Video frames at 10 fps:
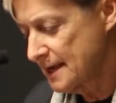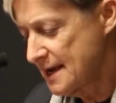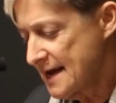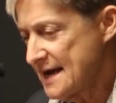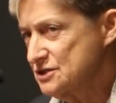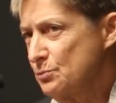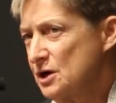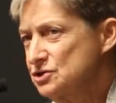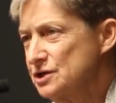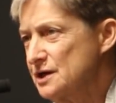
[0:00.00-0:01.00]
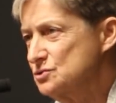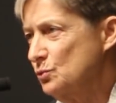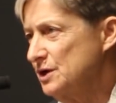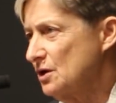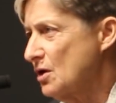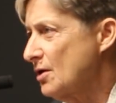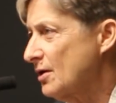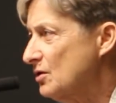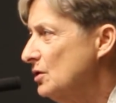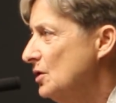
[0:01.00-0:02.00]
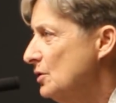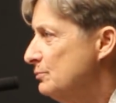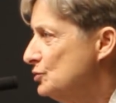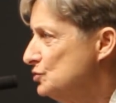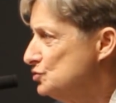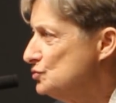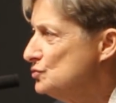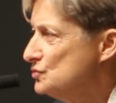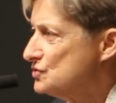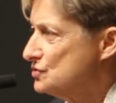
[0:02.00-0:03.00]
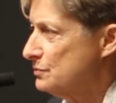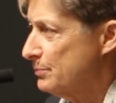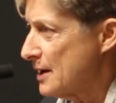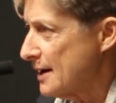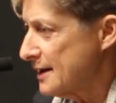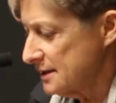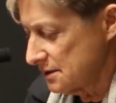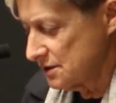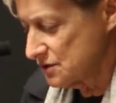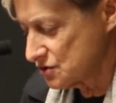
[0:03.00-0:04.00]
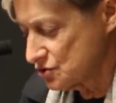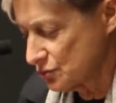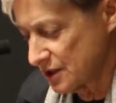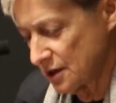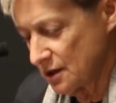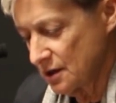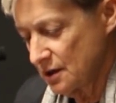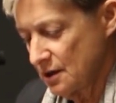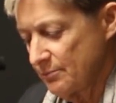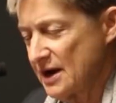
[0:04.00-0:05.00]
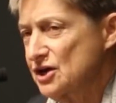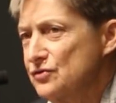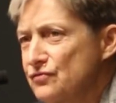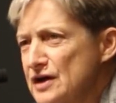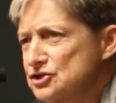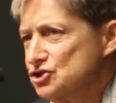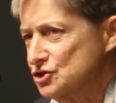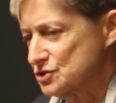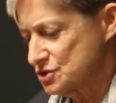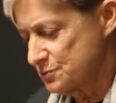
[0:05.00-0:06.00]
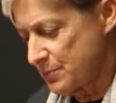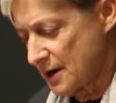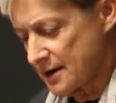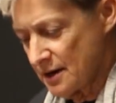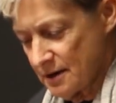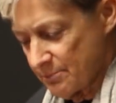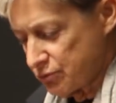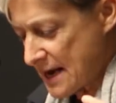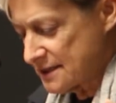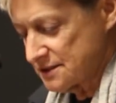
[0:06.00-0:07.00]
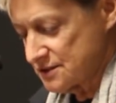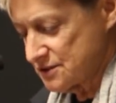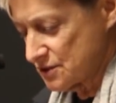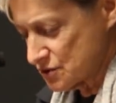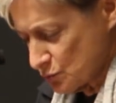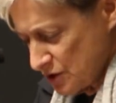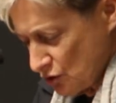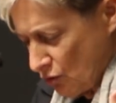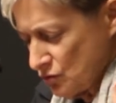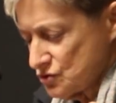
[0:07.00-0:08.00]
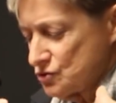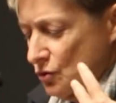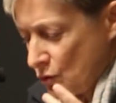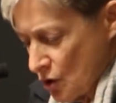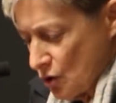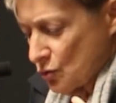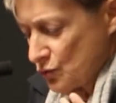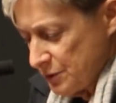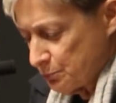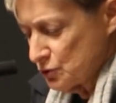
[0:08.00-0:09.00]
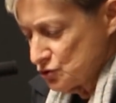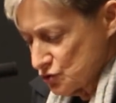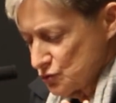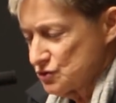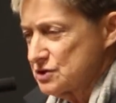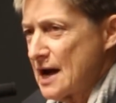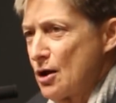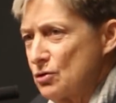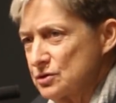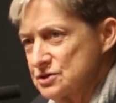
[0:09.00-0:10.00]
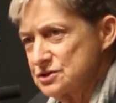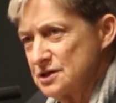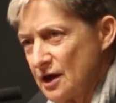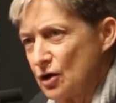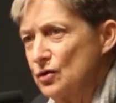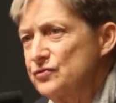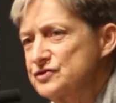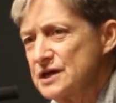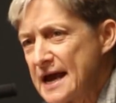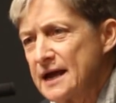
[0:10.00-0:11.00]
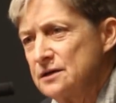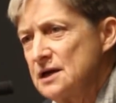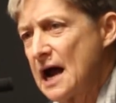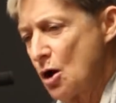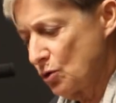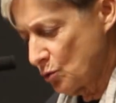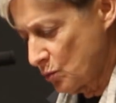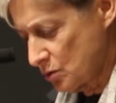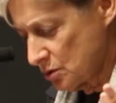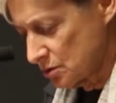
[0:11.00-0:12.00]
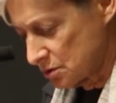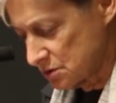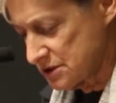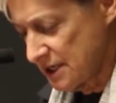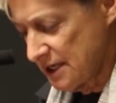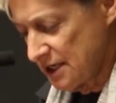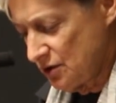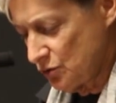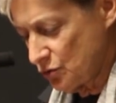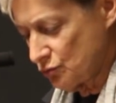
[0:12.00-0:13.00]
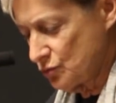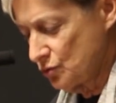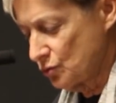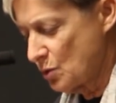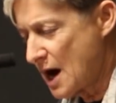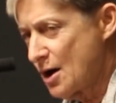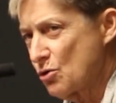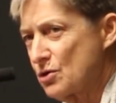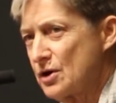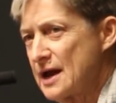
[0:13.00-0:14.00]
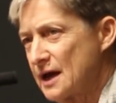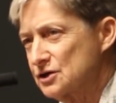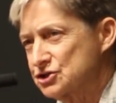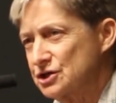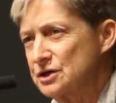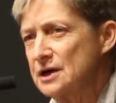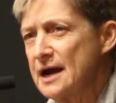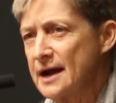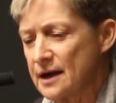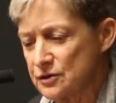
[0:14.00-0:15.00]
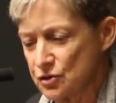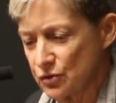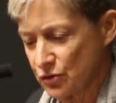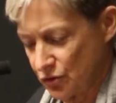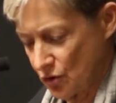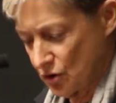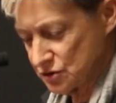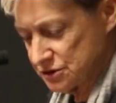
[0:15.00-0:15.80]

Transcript: As much as we are produced by history, by conventions, by practices, we also reproduce ourselves and our world in and through our action and thought.